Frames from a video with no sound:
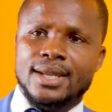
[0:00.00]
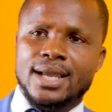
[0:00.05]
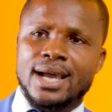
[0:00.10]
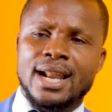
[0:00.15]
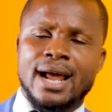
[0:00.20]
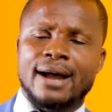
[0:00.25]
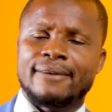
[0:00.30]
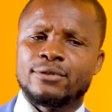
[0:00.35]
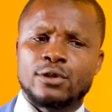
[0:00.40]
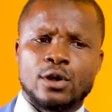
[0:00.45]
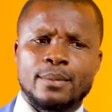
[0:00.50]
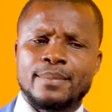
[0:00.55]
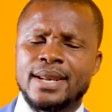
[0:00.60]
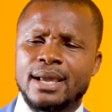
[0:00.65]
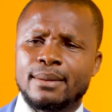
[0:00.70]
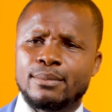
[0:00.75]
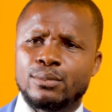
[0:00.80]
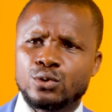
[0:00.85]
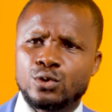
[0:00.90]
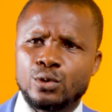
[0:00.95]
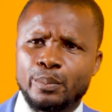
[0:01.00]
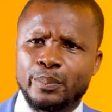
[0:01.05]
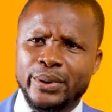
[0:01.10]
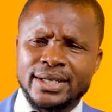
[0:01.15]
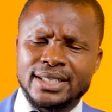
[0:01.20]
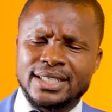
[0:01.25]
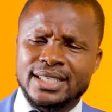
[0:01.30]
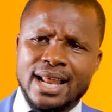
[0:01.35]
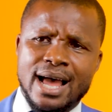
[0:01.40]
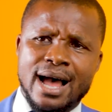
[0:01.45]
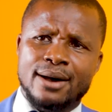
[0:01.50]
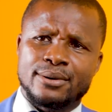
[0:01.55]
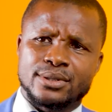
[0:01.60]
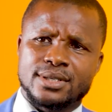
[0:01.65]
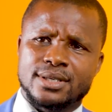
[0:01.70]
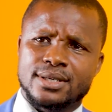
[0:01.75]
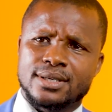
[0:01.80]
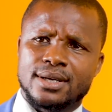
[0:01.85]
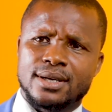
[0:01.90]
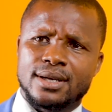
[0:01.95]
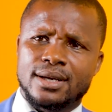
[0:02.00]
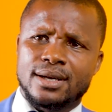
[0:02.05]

And I've not been able to print it out.